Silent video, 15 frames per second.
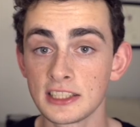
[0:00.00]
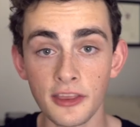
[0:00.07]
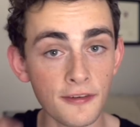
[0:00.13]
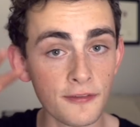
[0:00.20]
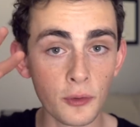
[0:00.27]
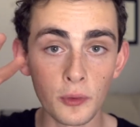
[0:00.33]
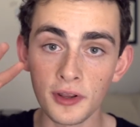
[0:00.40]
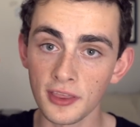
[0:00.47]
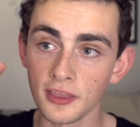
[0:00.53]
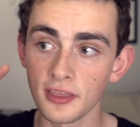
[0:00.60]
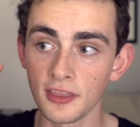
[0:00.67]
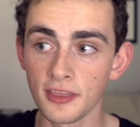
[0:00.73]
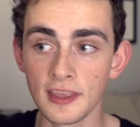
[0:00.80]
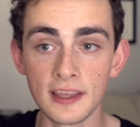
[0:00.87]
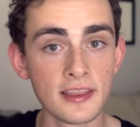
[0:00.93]
So the fourth
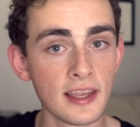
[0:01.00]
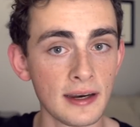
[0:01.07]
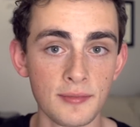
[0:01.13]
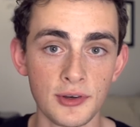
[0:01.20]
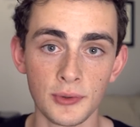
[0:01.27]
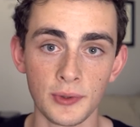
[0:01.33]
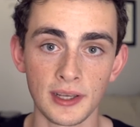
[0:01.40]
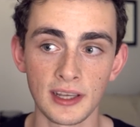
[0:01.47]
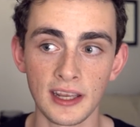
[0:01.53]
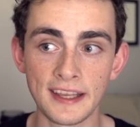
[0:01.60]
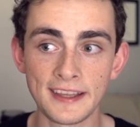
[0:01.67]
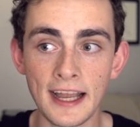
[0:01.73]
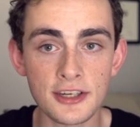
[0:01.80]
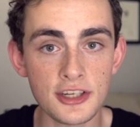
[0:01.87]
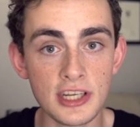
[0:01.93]
thing that I'm doing,
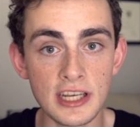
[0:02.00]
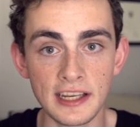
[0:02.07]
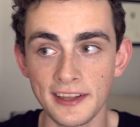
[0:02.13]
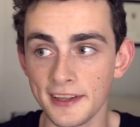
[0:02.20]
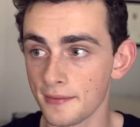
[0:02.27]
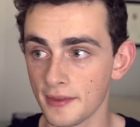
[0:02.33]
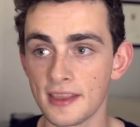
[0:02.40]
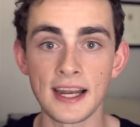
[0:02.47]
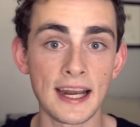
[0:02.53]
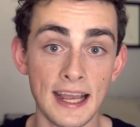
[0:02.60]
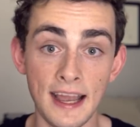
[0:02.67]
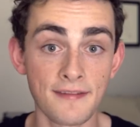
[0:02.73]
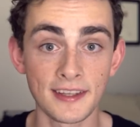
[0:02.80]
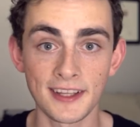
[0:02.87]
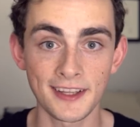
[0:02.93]
it's actually something that I
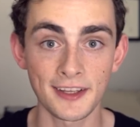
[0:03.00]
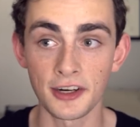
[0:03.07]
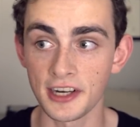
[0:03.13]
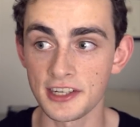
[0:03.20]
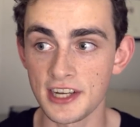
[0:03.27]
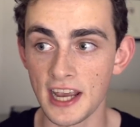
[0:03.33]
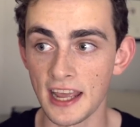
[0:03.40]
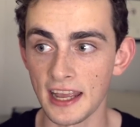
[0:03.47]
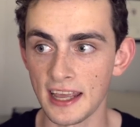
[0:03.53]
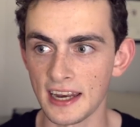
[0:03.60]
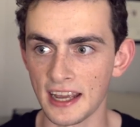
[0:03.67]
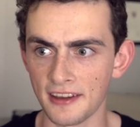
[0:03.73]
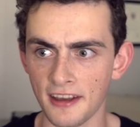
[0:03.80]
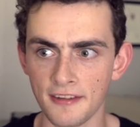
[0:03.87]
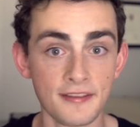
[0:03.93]
haven't started yet and
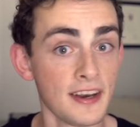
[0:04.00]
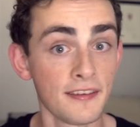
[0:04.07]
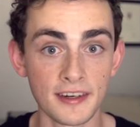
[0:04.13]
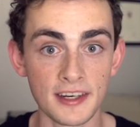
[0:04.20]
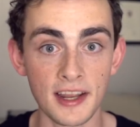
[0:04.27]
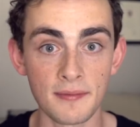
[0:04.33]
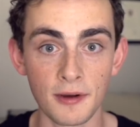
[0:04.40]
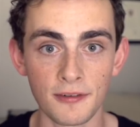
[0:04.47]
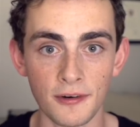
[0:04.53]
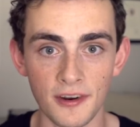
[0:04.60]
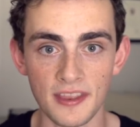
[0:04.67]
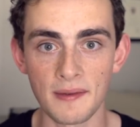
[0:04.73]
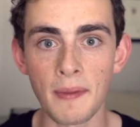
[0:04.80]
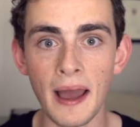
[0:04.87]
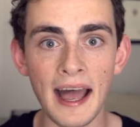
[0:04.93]
I have never done before
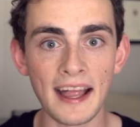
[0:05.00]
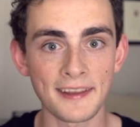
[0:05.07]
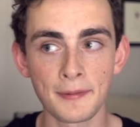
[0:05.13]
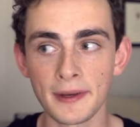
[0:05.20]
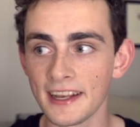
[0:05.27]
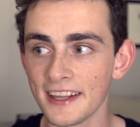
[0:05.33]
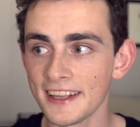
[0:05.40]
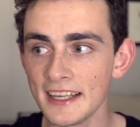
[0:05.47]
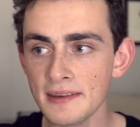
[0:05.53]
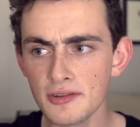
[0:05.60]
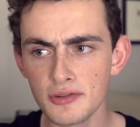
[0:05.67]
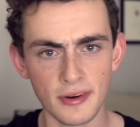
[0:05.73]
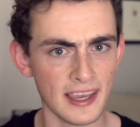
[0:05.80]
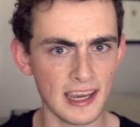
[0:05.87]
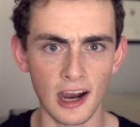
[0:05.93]
in the past, but it
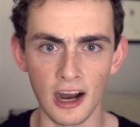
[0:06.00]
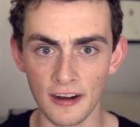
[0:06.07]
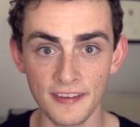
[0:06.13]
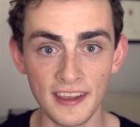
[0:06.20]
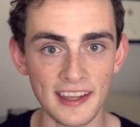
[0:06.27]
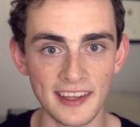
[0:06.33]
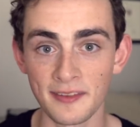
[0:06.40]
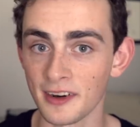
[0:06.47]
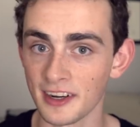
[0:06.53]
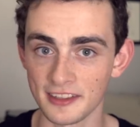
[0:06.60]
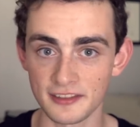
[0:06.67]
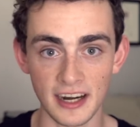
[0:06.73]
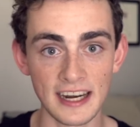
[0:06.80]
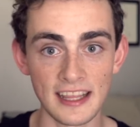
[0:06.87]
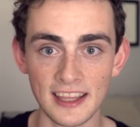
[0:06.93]
seemed really obvious when I
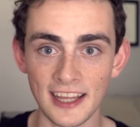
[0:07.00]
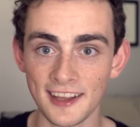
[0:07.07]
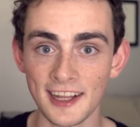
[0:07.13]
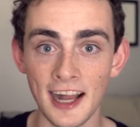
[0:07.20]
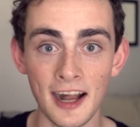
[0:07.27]
was writing this